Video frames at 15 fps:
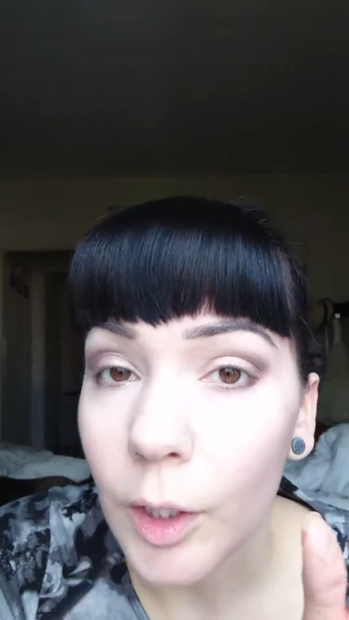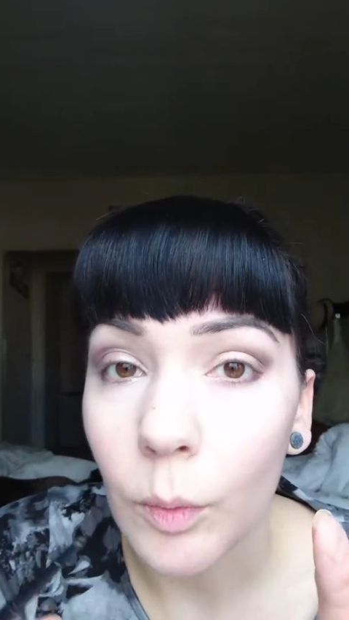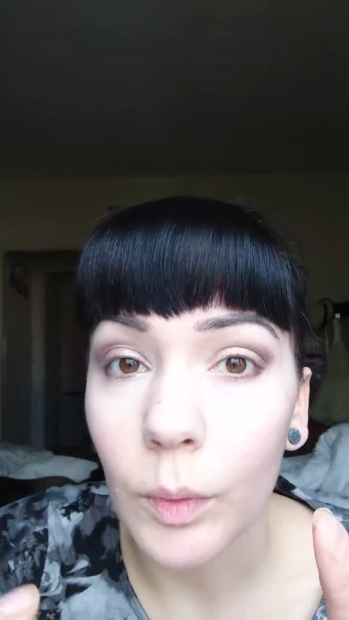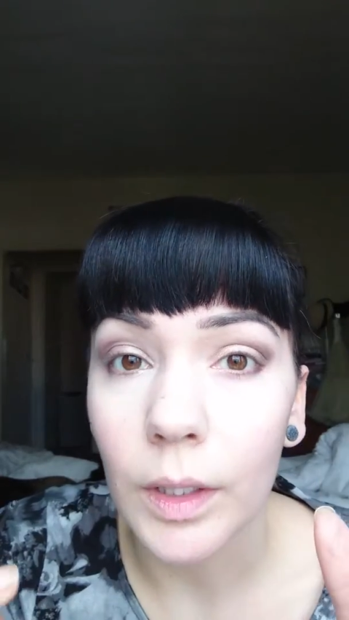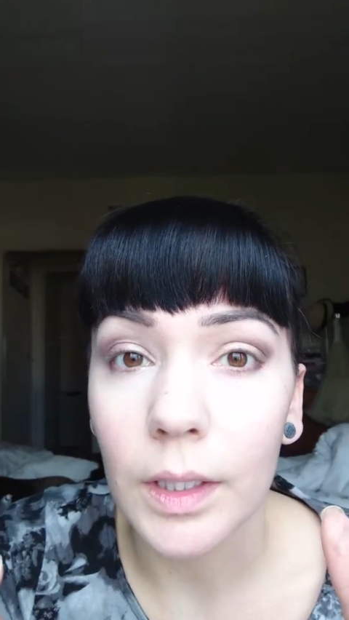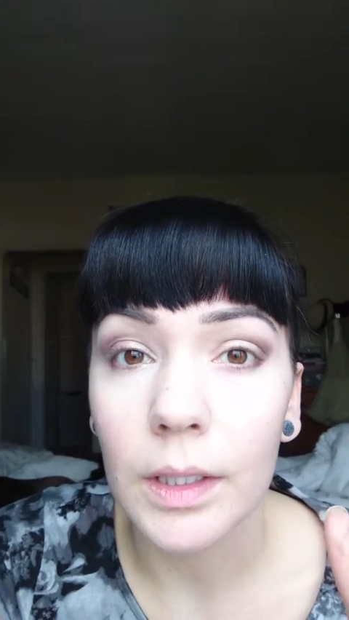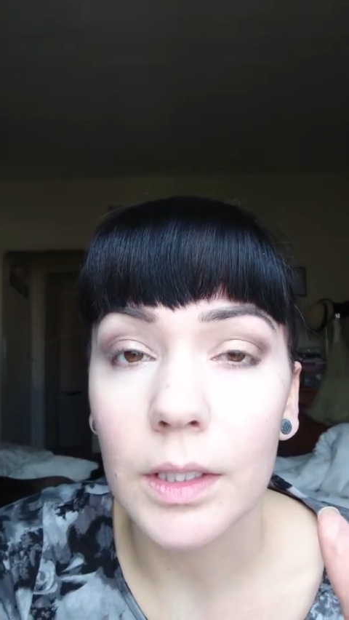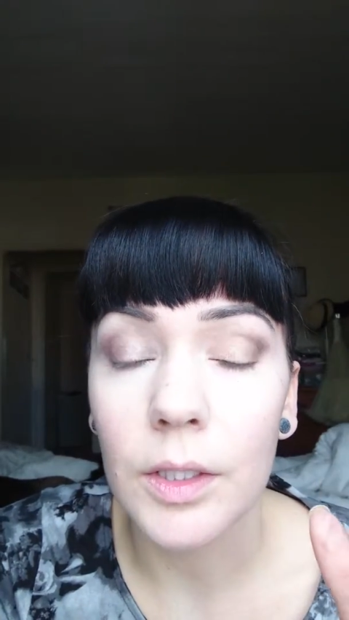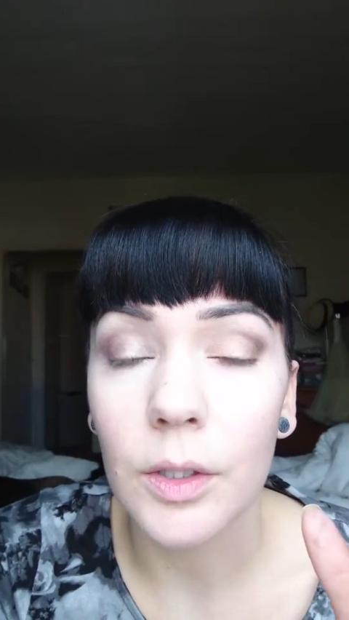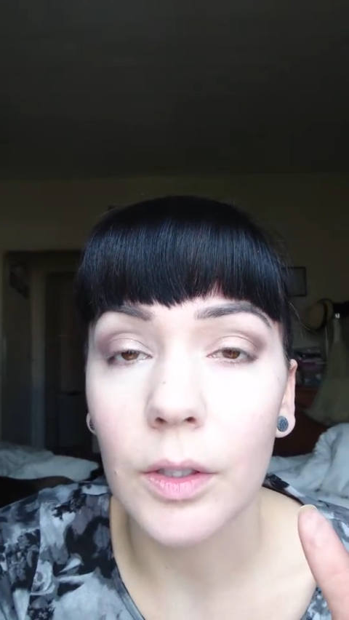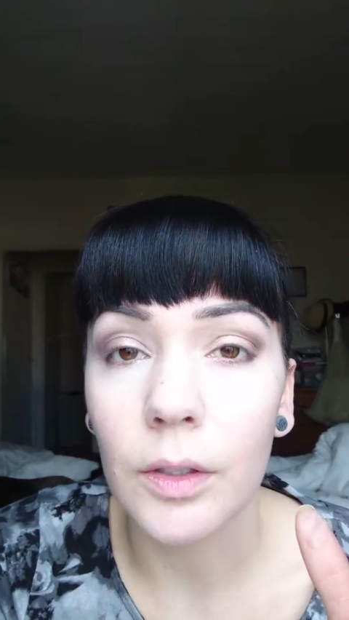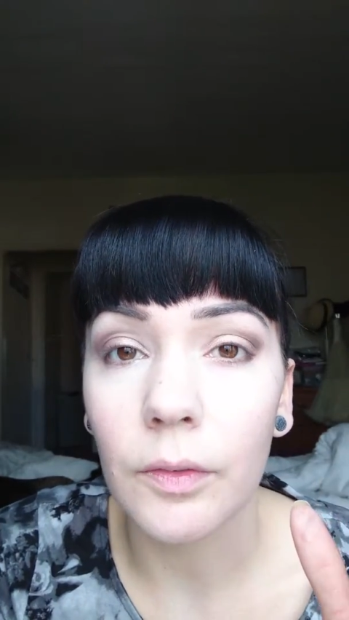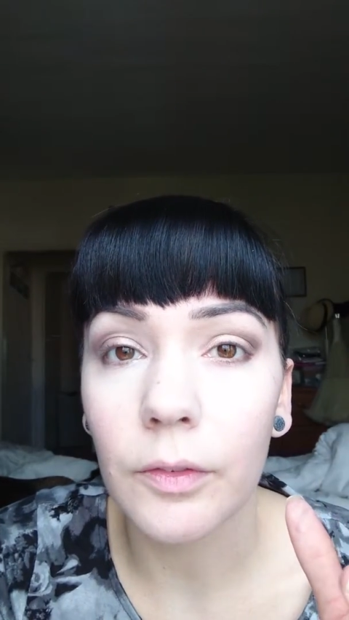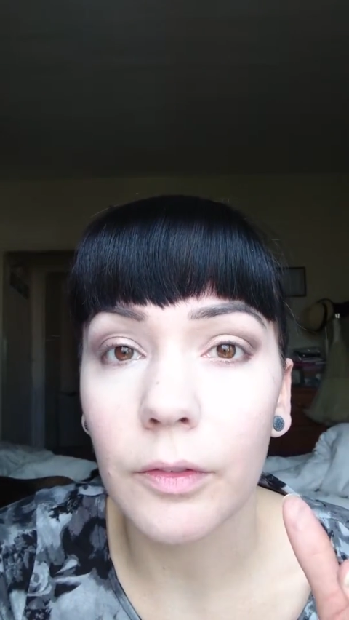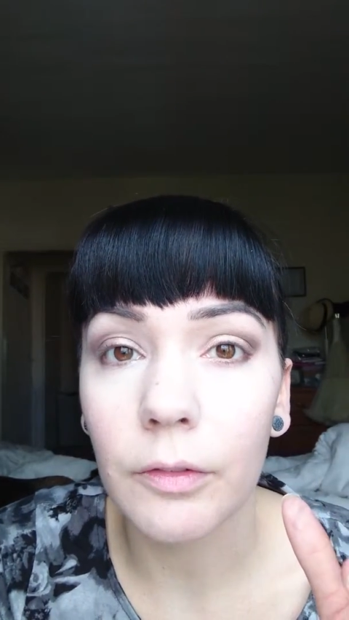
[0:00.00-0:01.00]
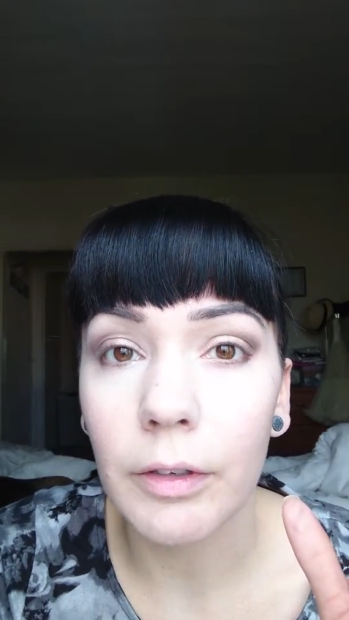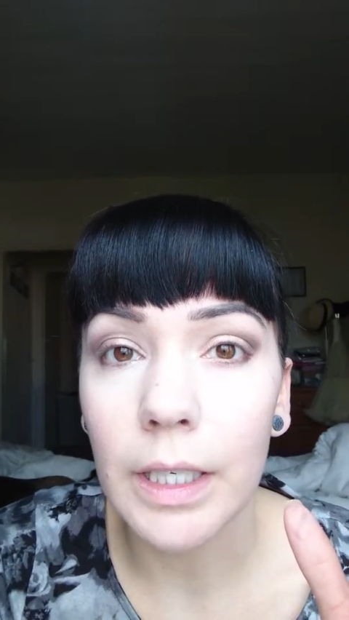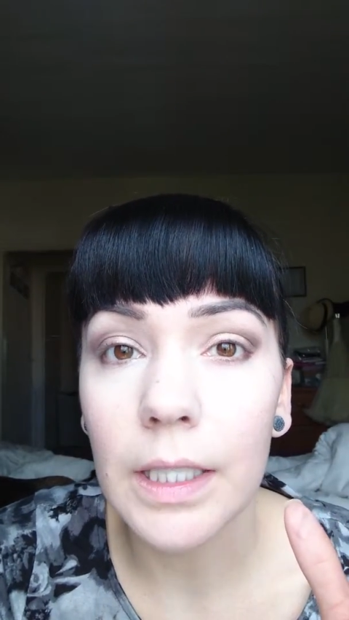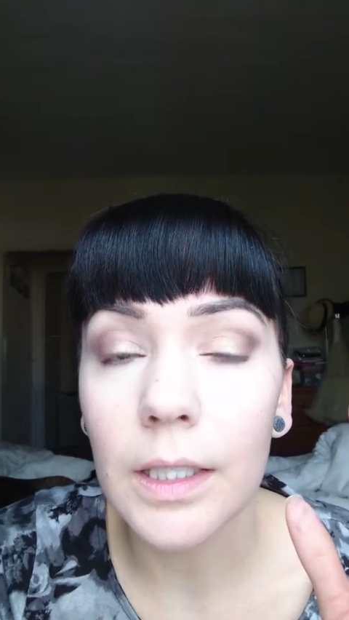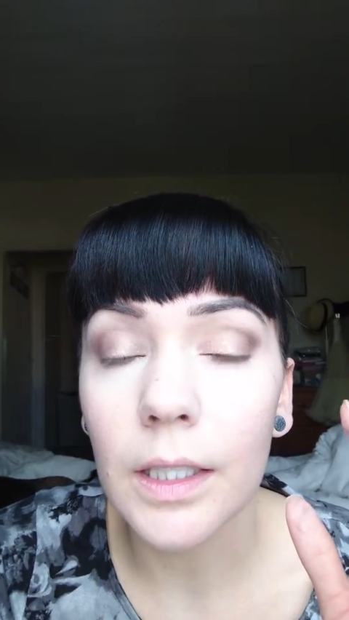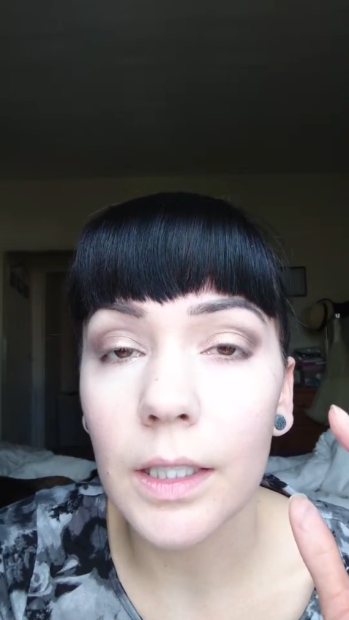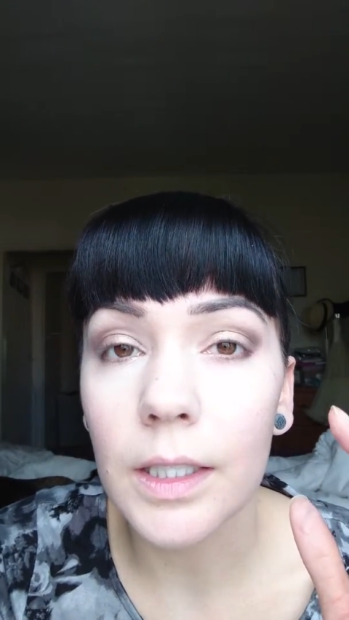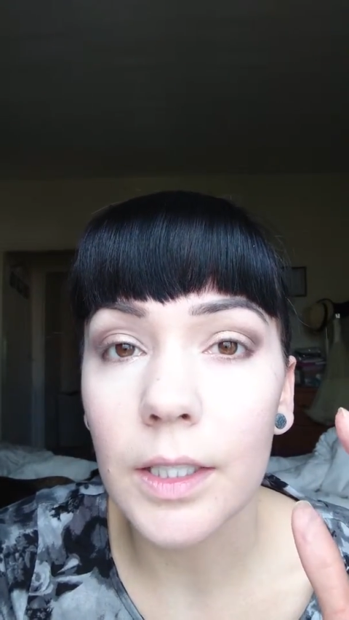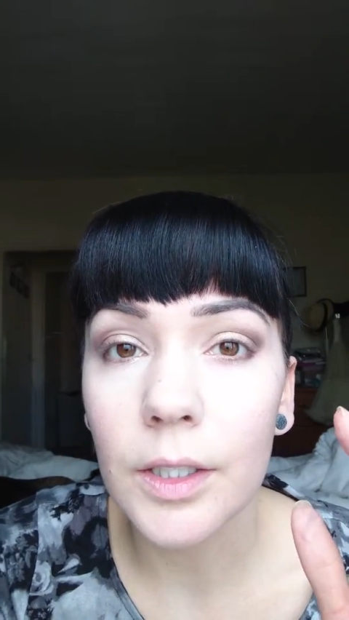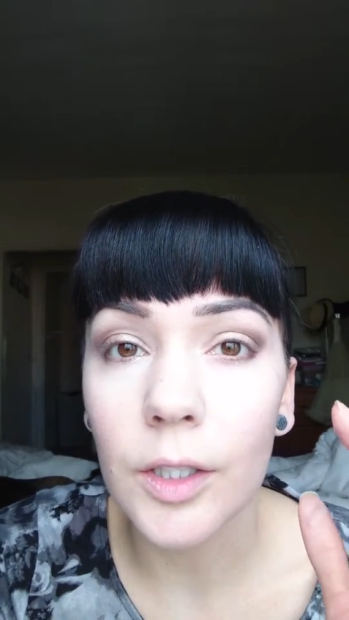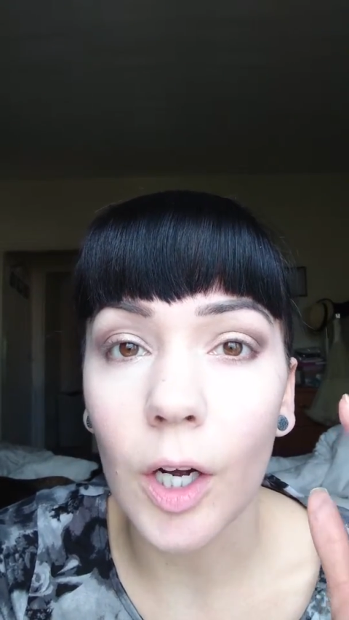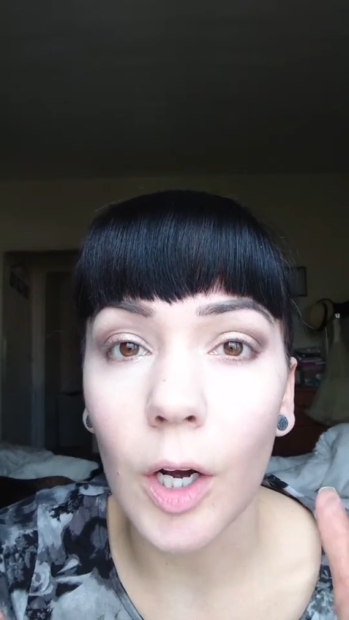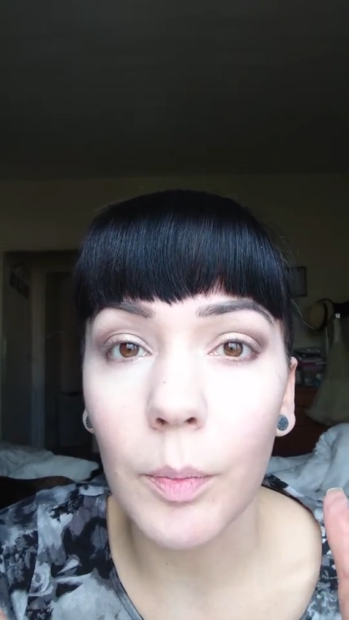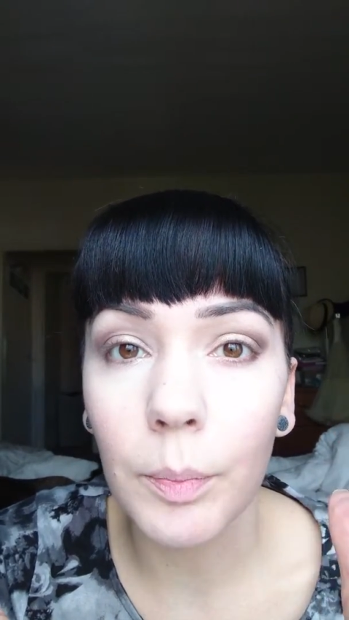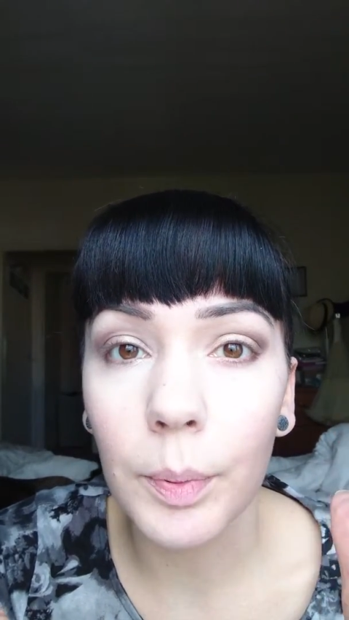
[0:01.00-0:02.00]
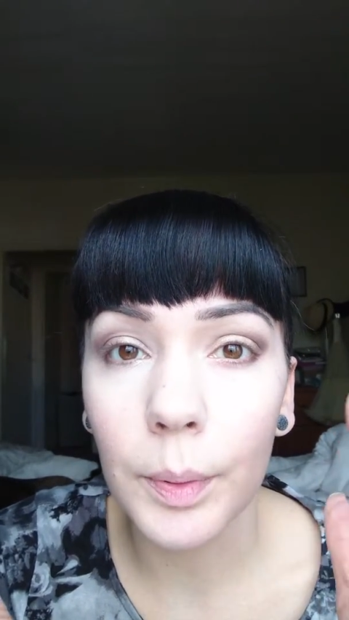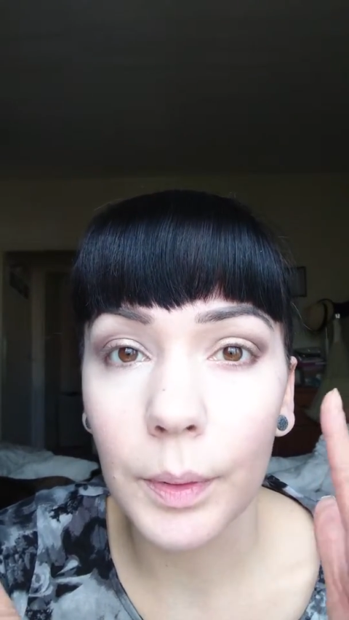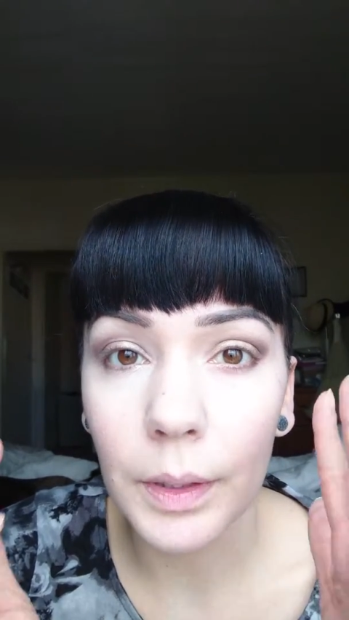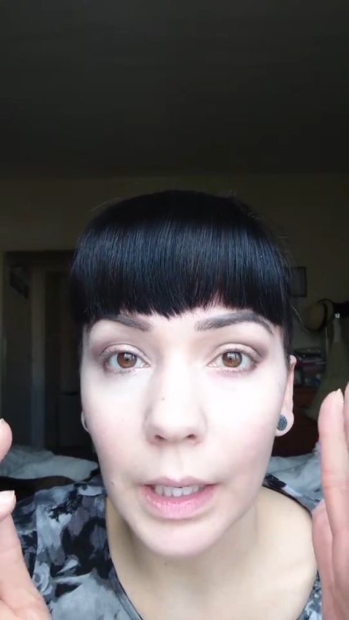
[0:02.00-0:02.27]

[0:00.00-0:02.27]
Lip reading: You want to sort of regularly stop,